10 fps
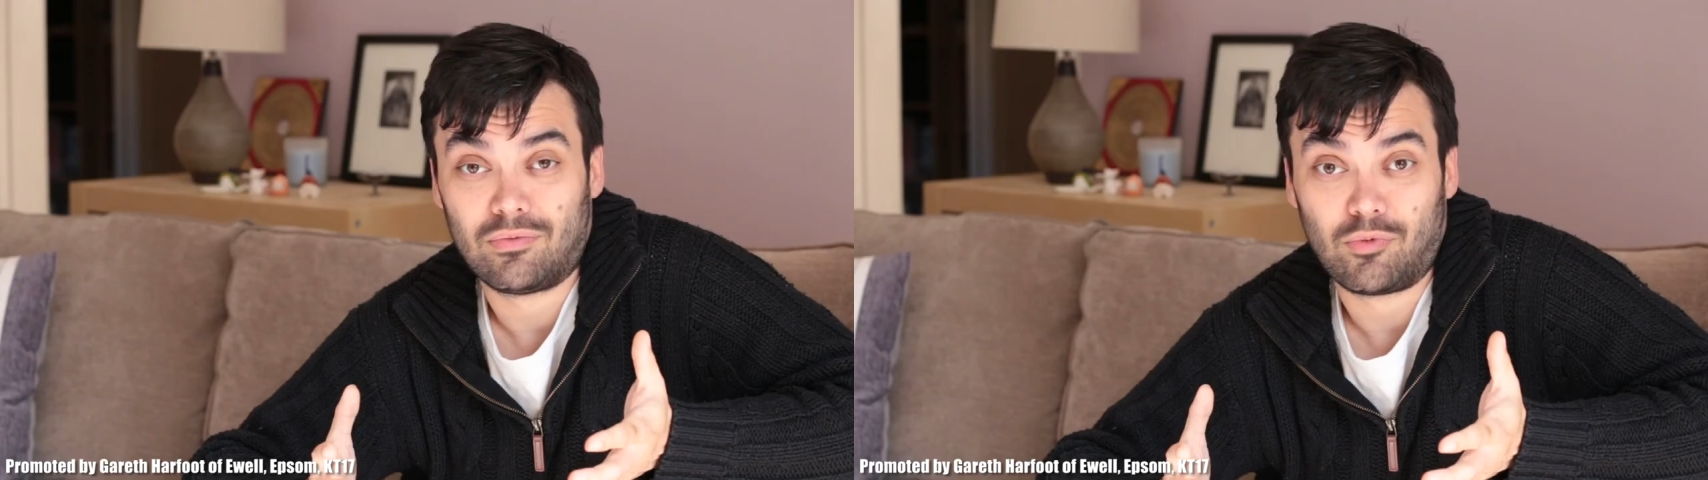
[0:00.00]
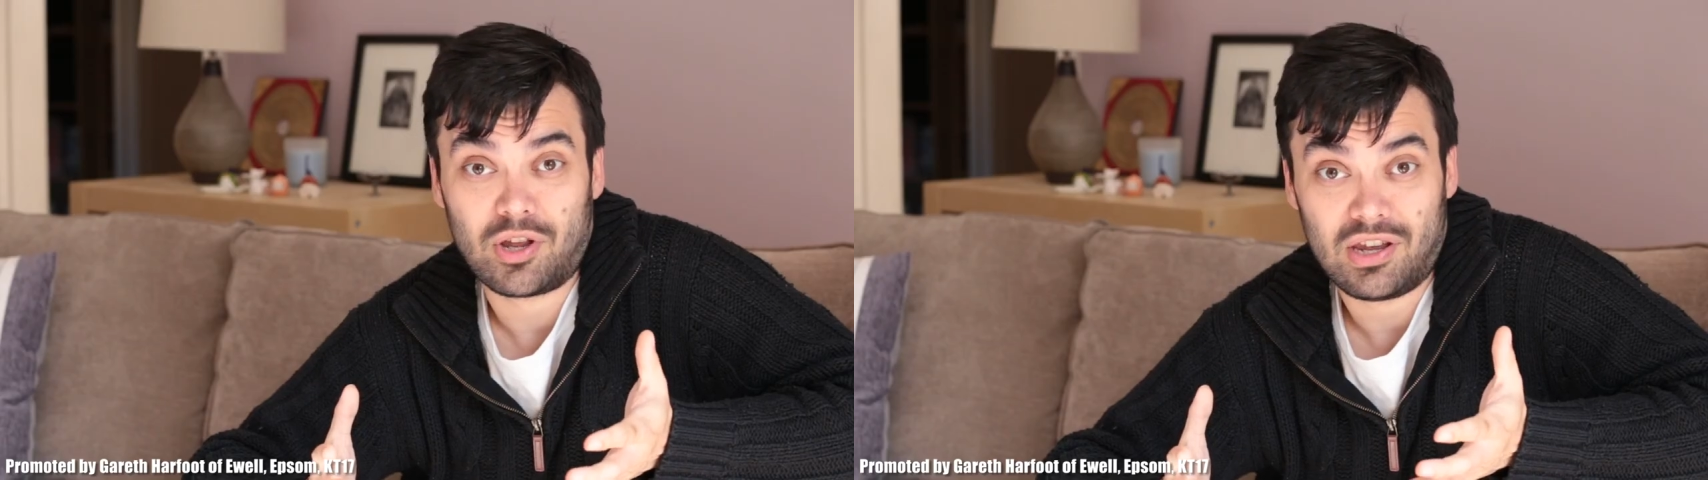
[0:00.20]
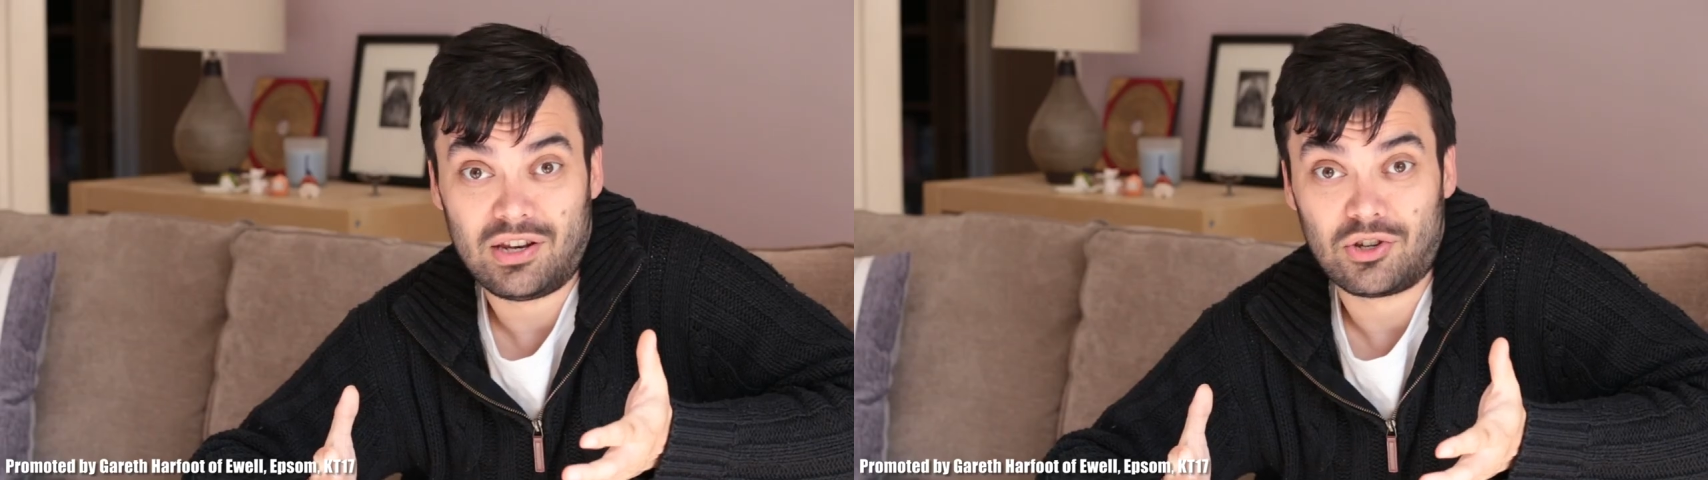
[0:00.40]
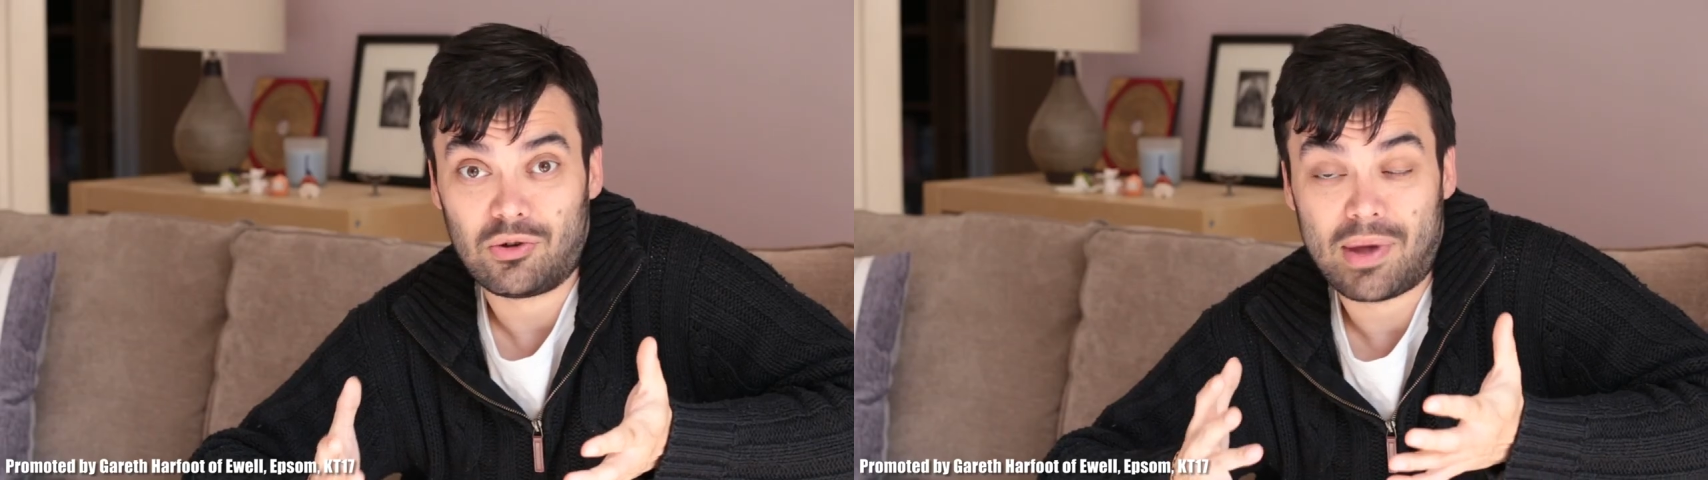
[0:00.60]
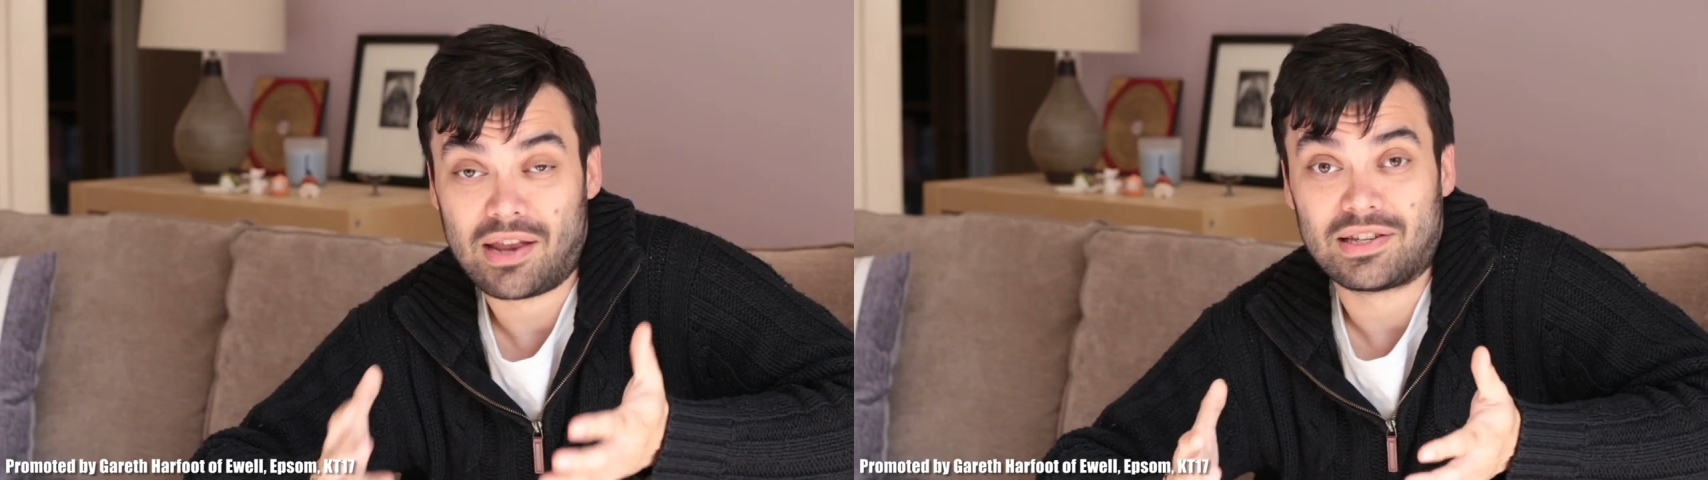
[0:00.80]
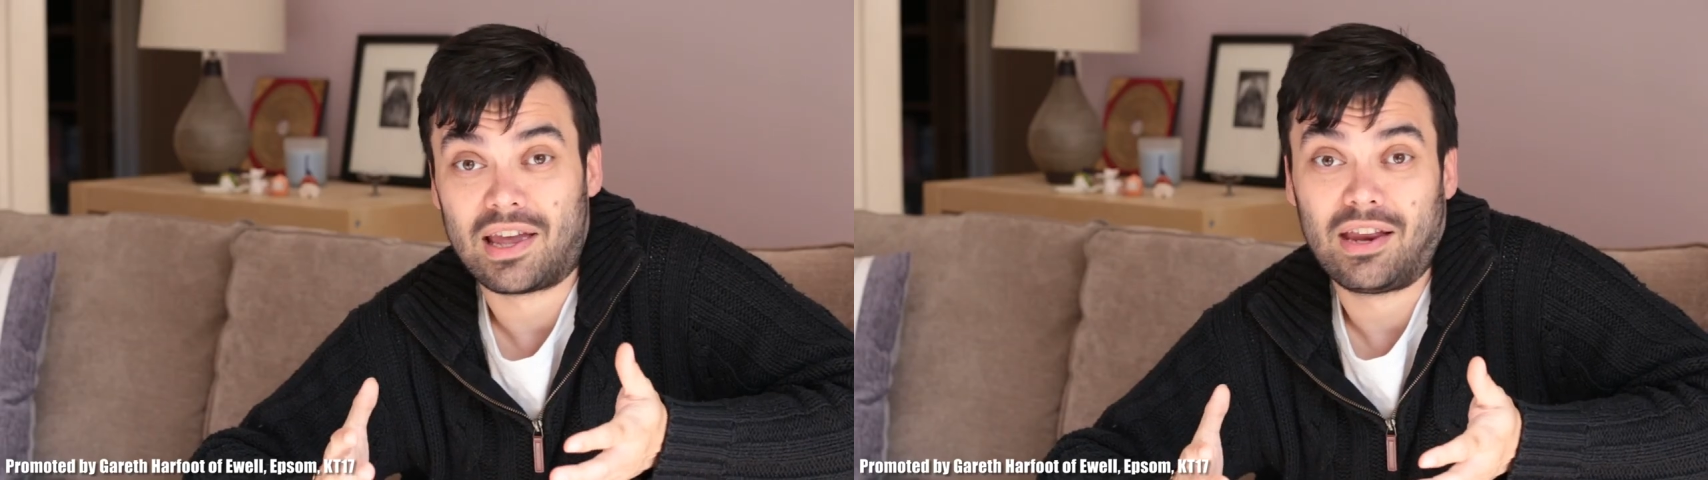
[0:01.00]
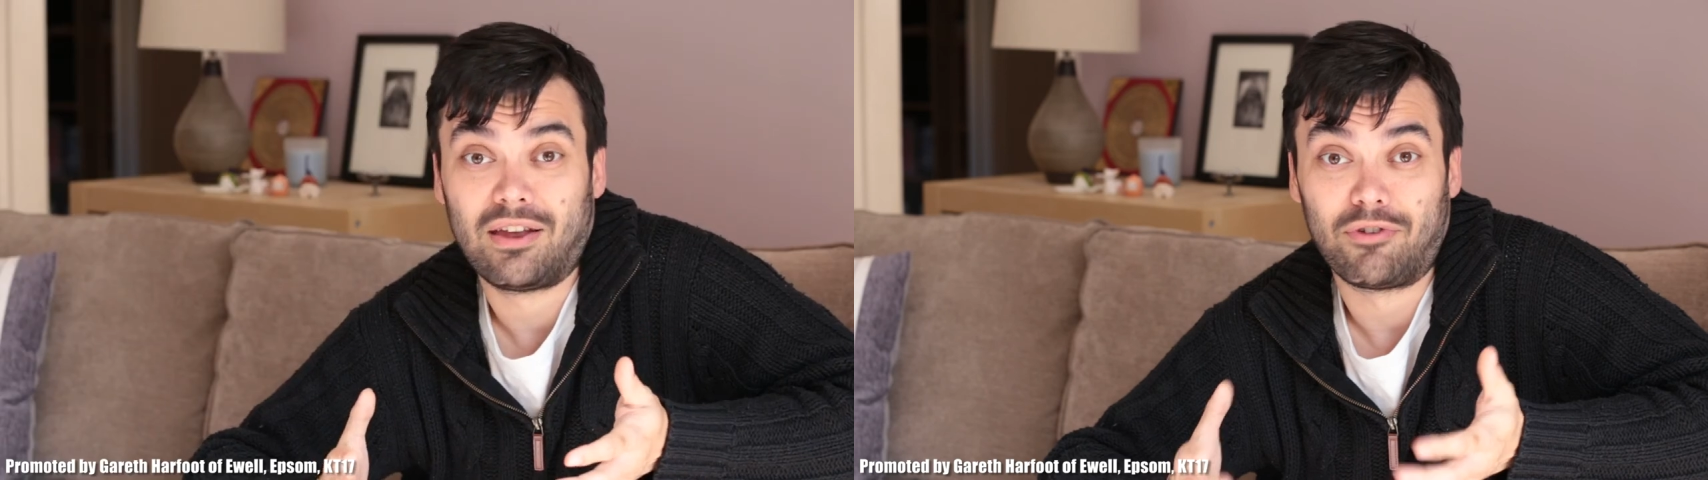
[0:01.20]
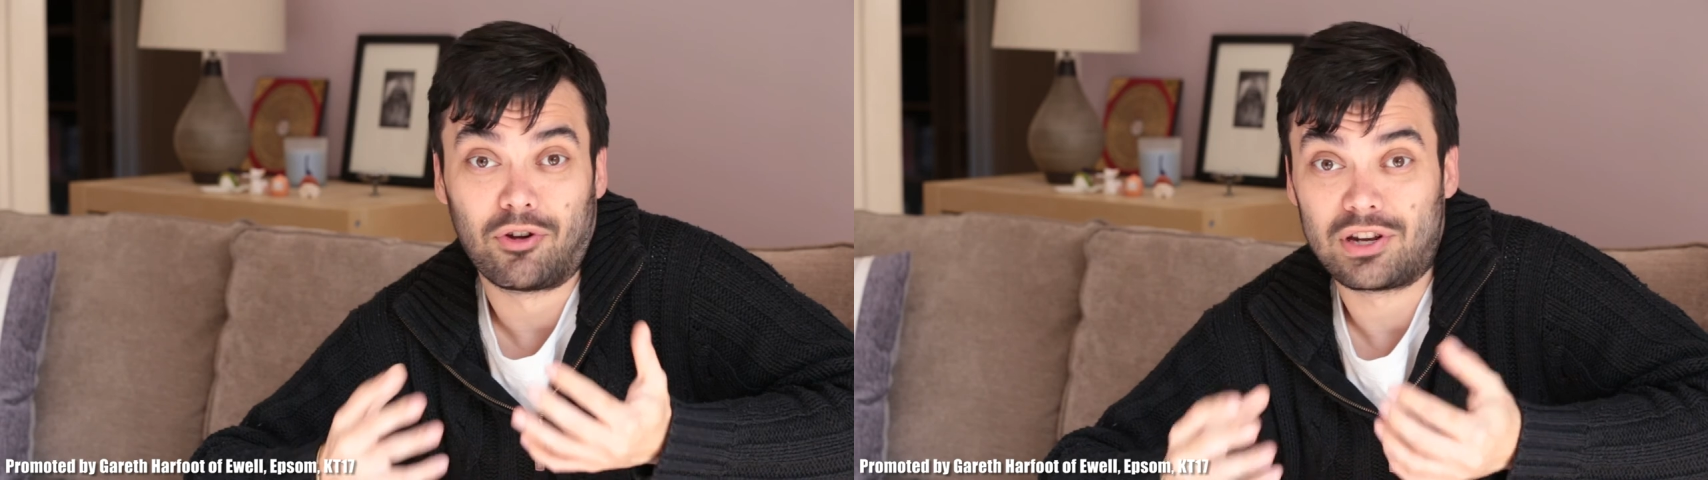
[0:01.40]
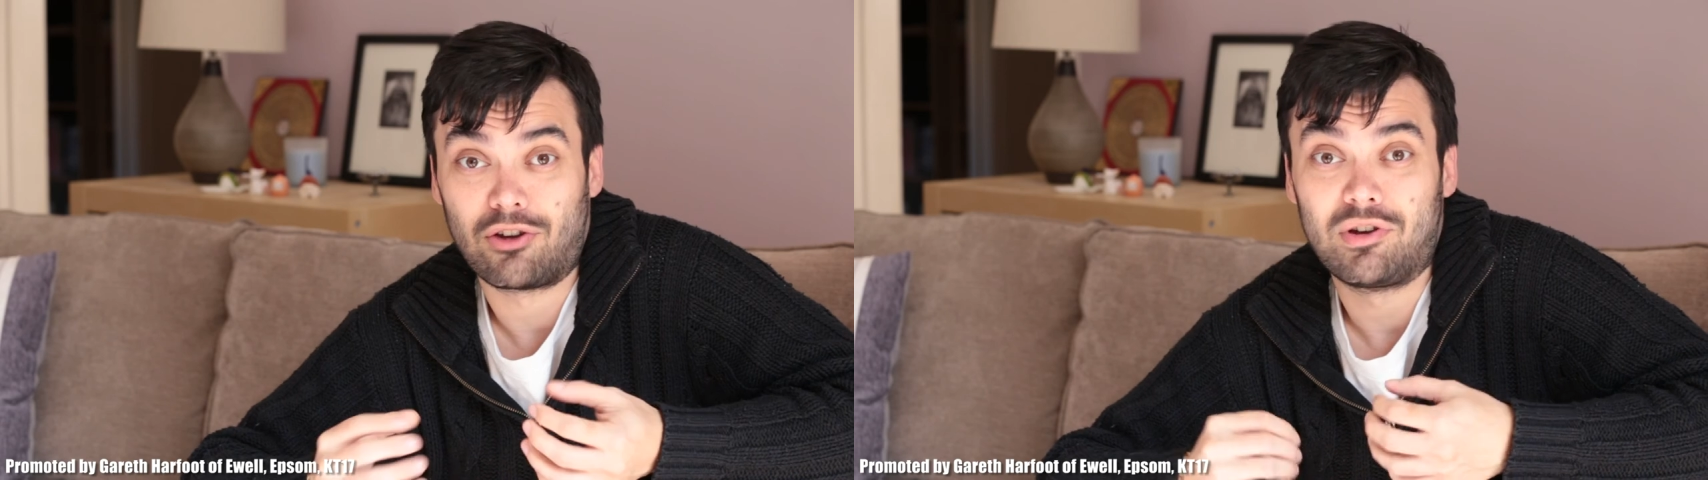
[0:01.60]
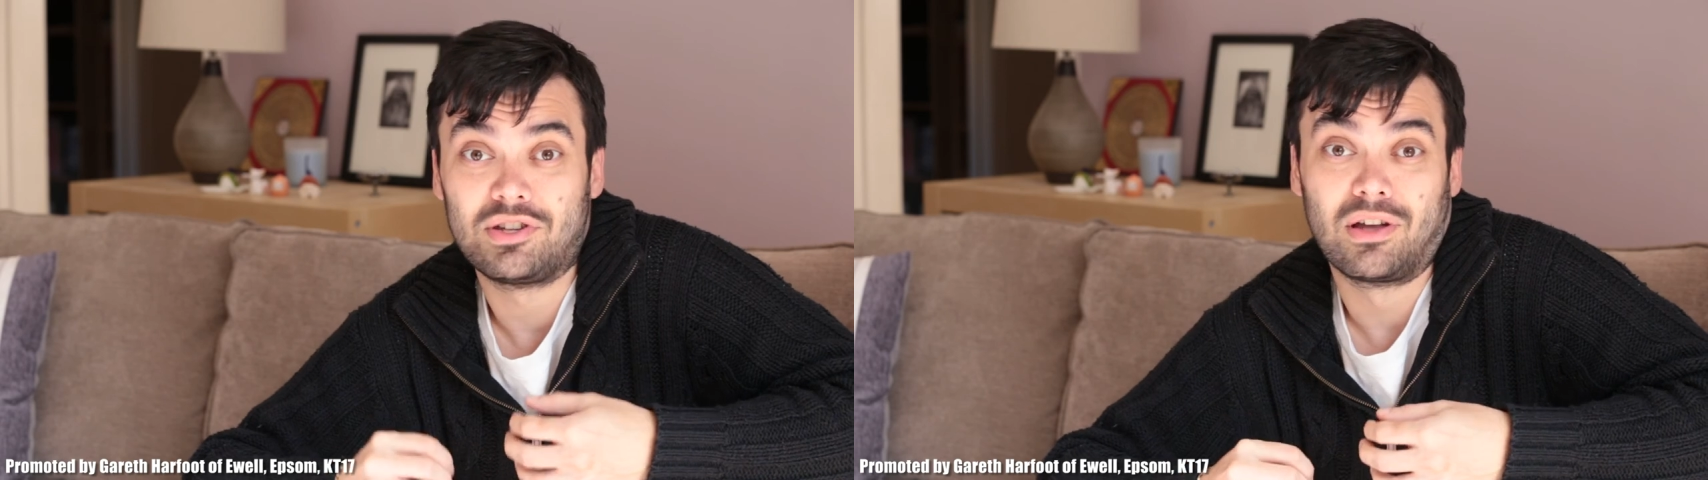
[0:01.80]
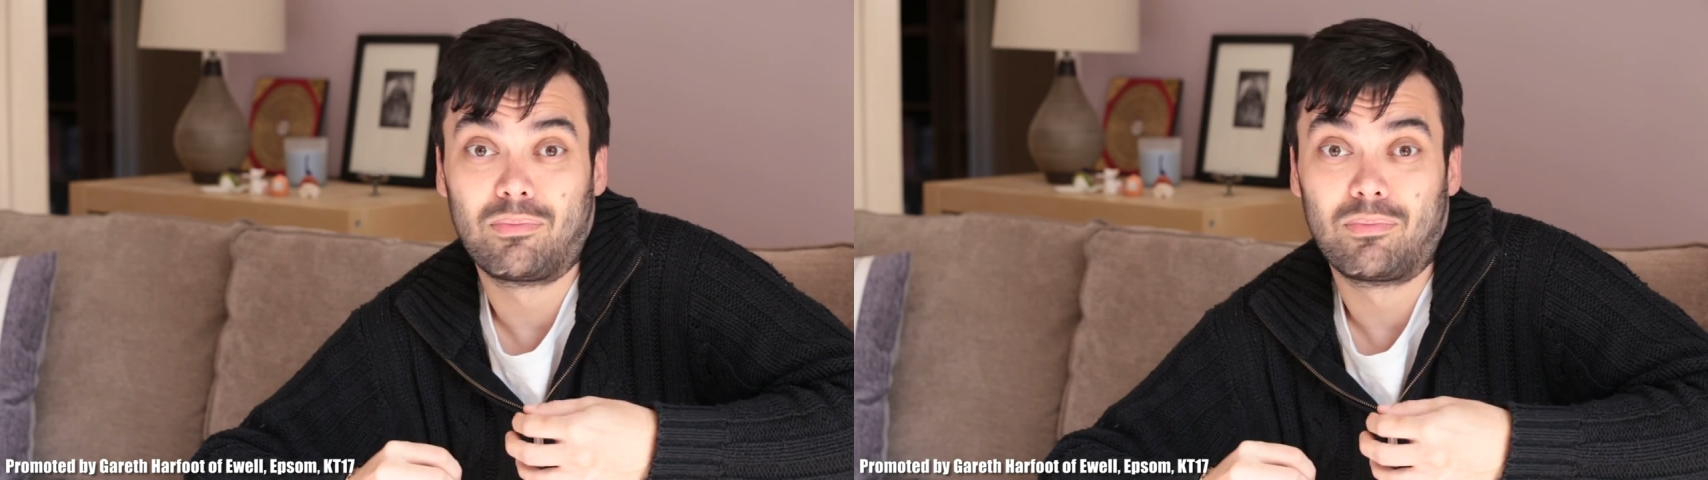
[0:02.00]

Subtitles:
we need to maintain, if not increase,